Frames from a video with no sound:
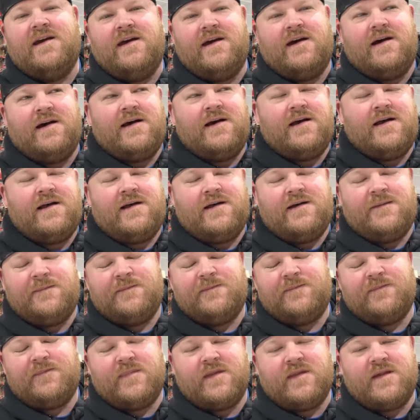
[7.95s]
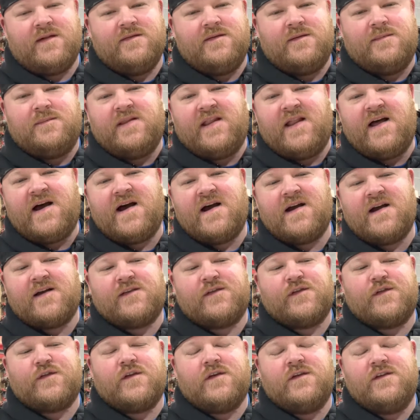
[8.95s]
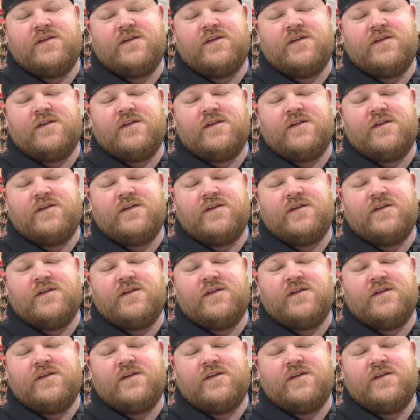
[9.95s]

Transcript: Um, the Blocks